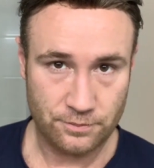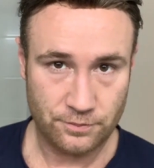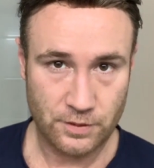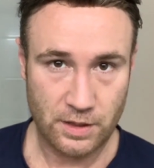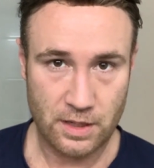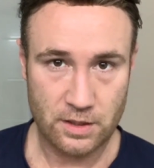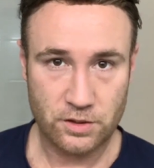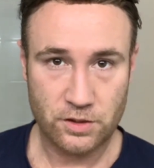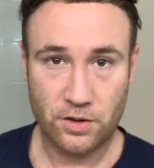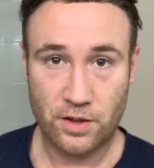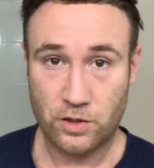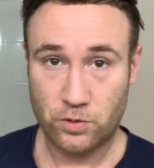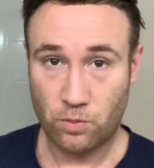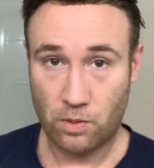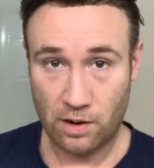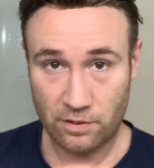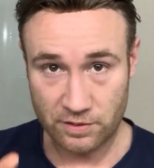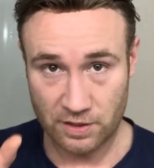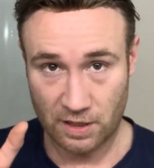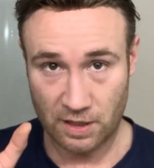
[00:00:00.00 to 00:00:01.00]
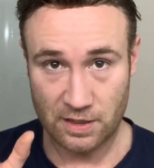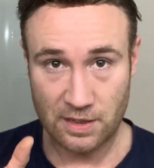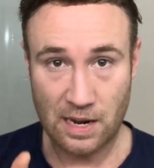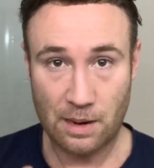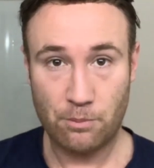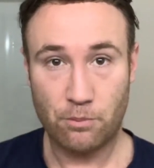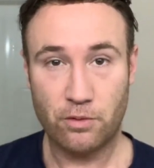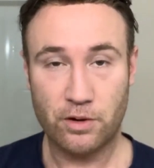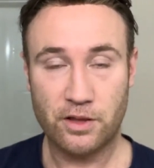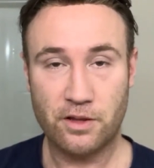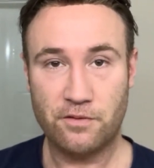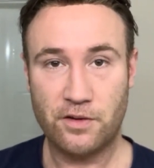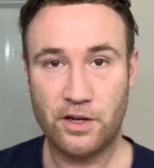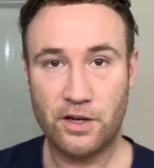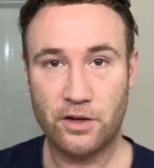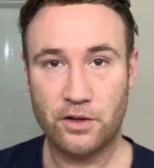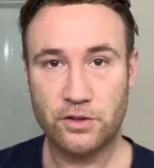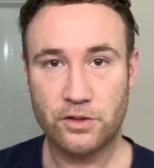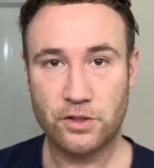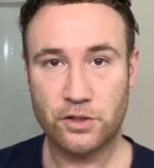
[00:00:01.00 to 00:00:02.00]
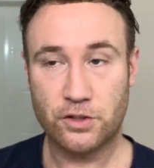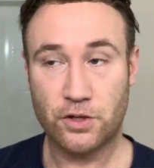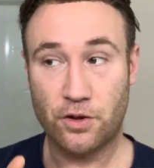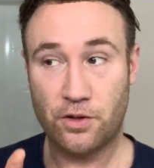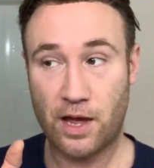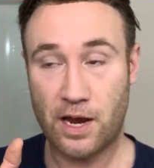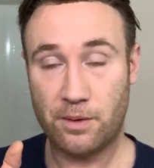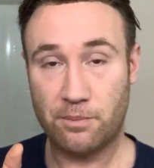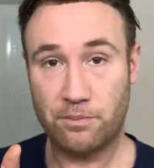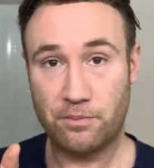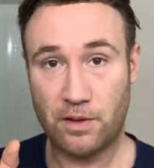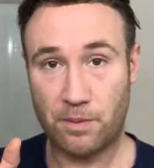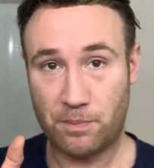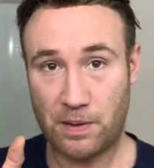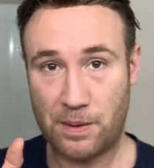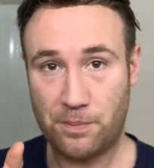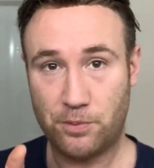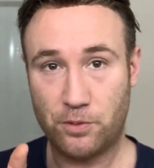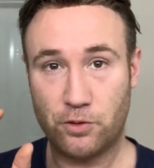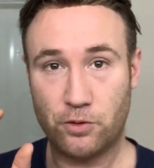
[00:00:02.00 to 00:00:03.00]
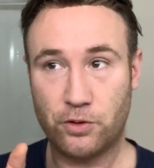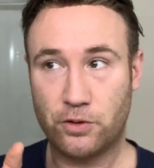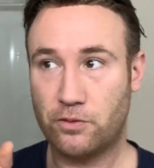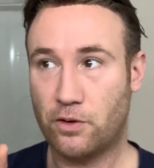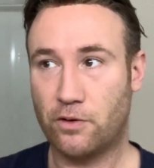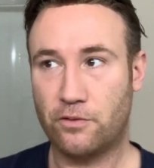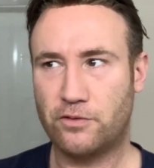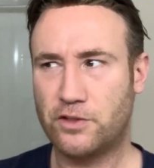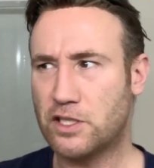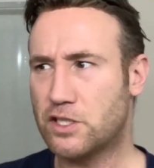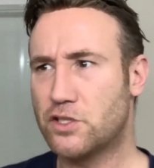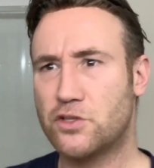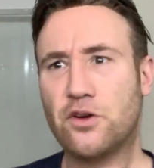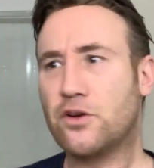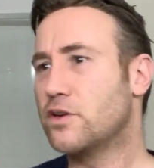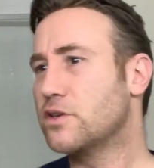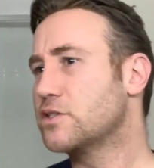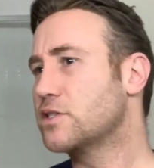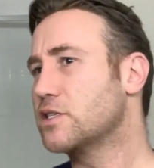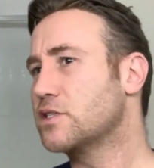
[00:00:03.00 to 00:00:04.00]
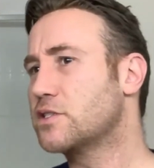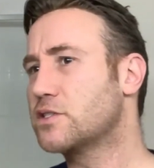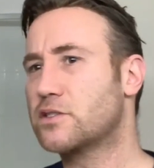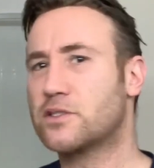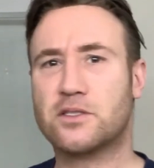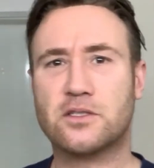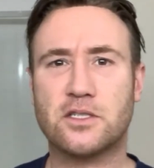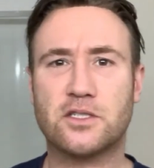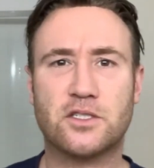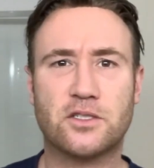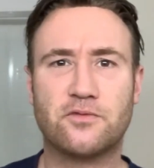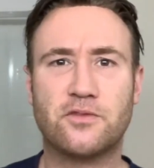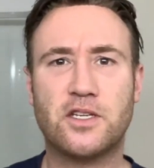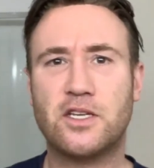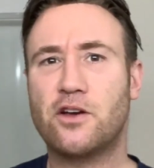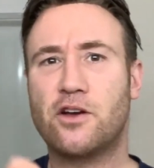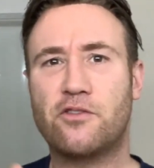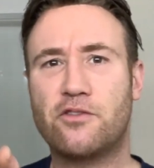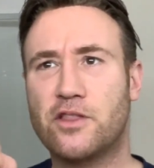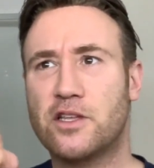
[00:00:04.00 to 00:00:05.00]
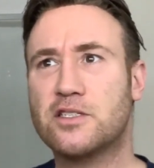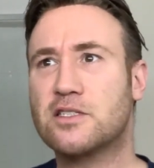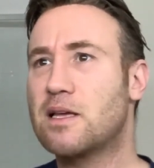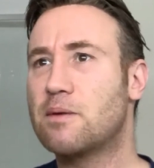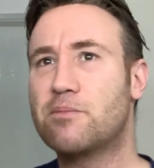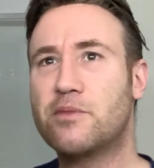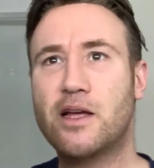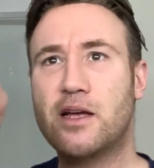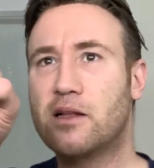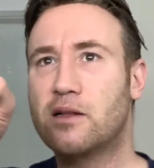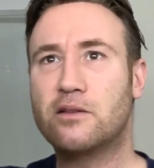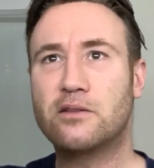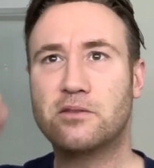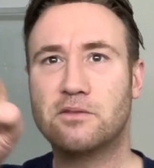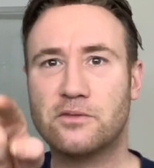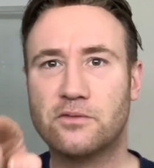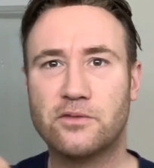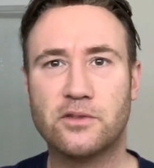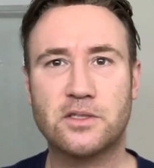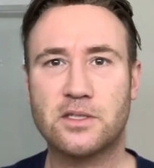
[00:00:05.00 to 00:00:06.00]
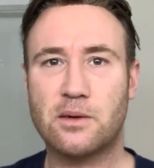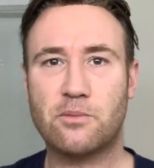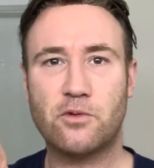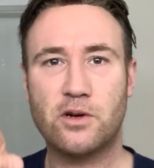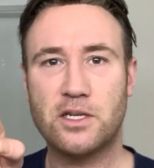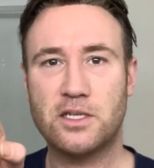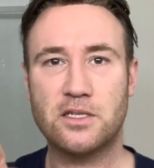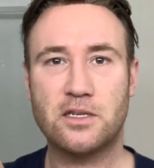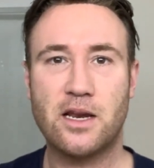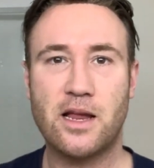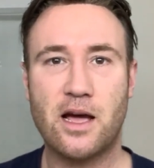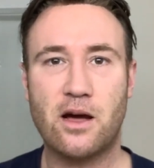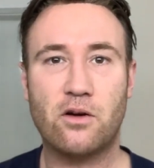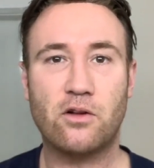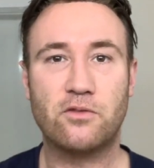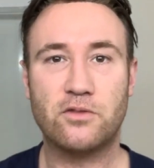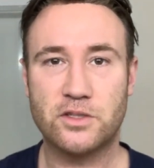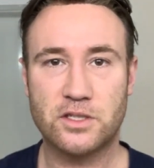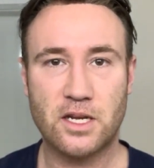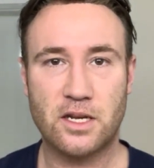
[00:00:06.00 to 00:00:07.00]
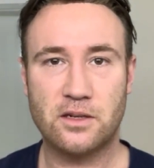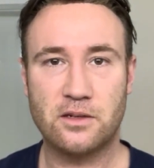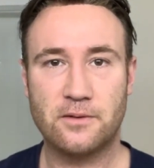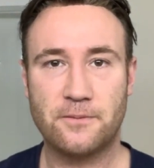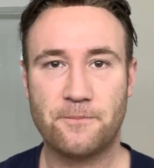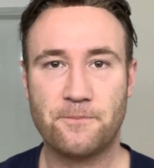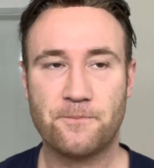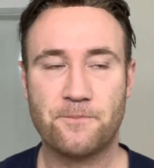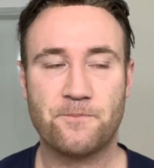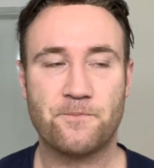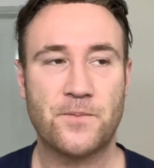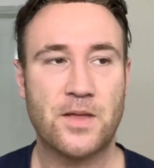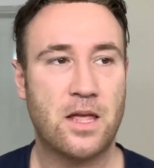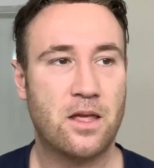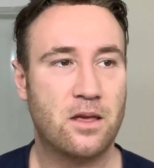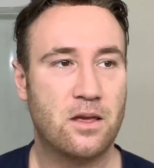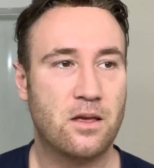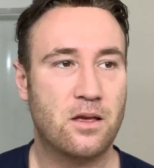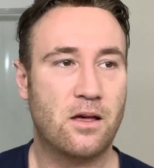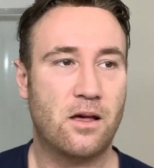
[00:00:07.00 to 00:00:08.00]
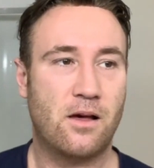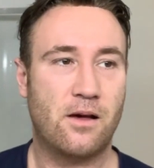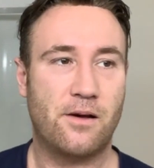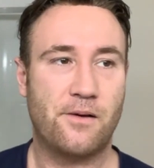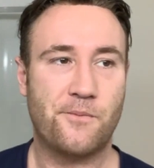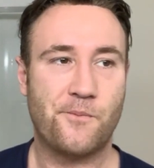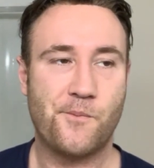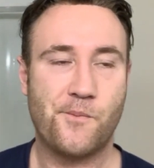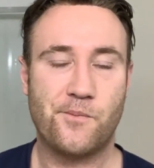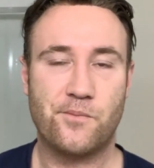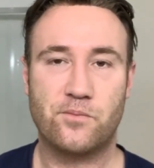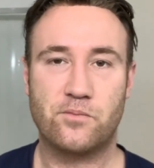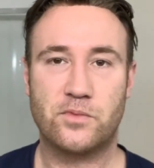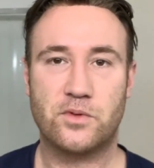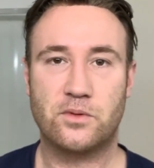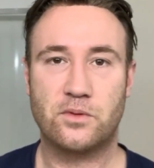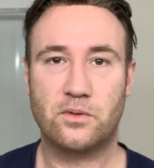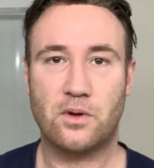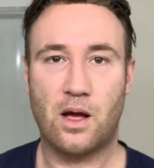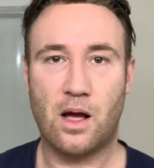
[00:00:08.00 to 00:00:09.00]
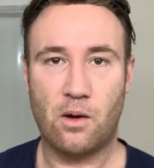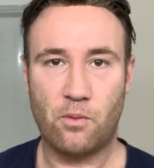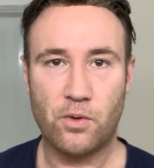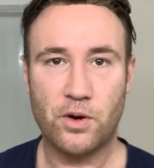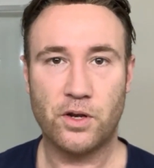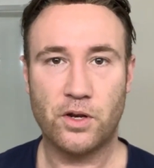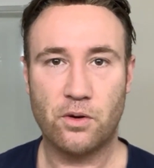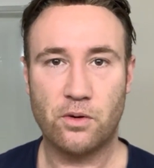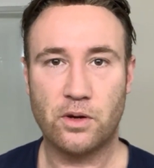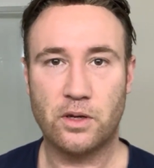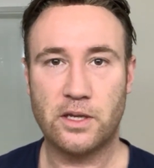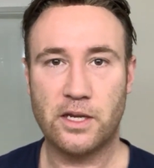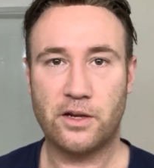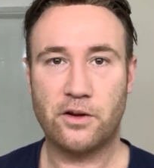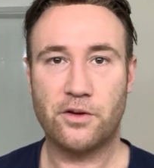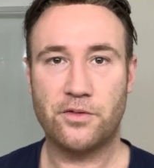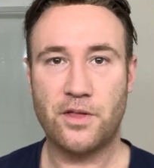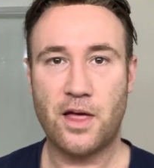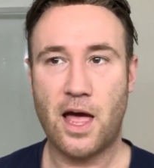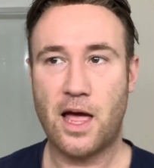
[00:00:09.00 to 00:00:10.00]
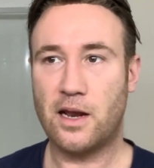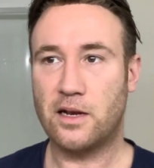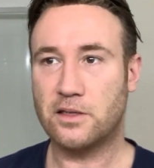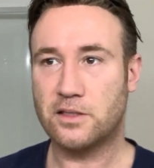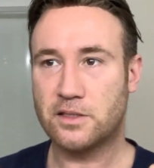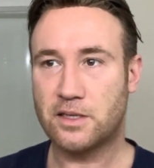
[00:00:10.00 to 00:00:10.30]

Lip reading: Yeah, so that's why I've started numbering the videos, so that people who have just noticed this video for this thumbnail for some reason now all of a sudden, I want to go and click on that and